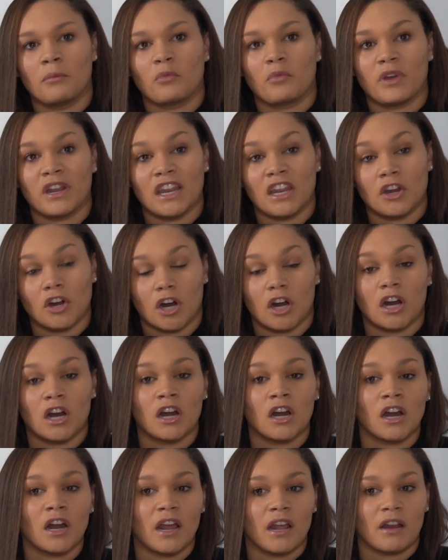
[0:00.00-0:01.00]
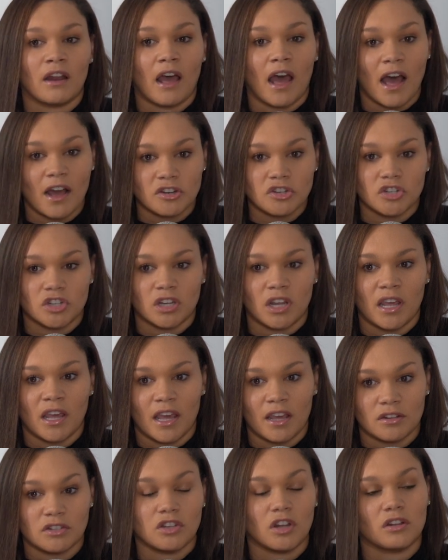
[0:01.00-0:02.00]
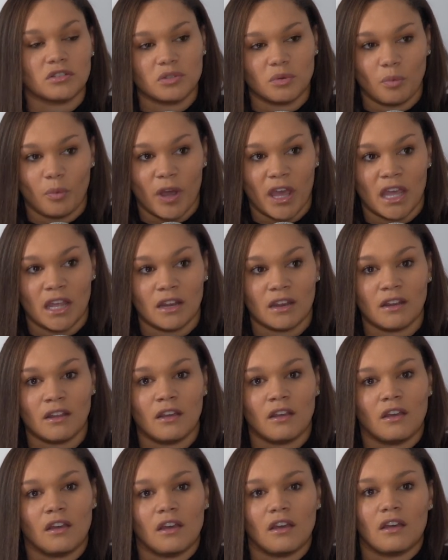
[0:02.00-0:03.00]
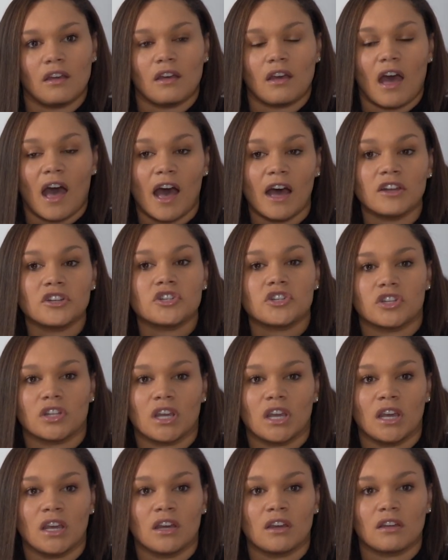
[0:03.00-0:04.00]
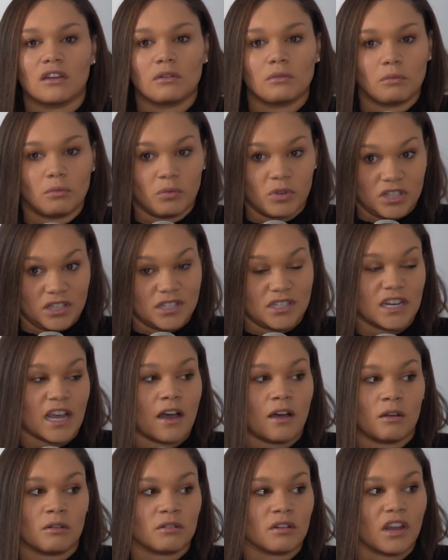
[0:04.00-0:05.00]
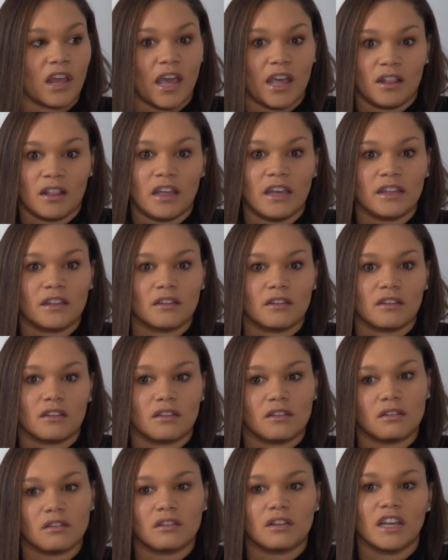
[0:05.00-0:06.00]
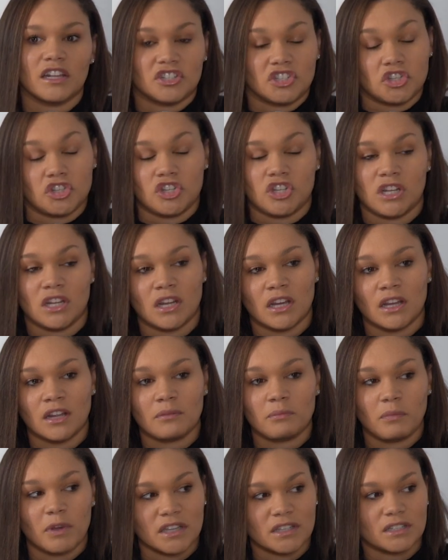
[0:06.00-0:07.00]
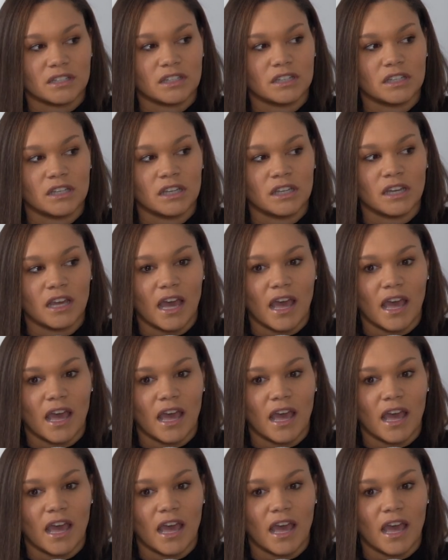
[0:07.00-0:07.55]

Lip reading: We need her and Ashley Ansall to win. Ashley was down and like gets cheated basically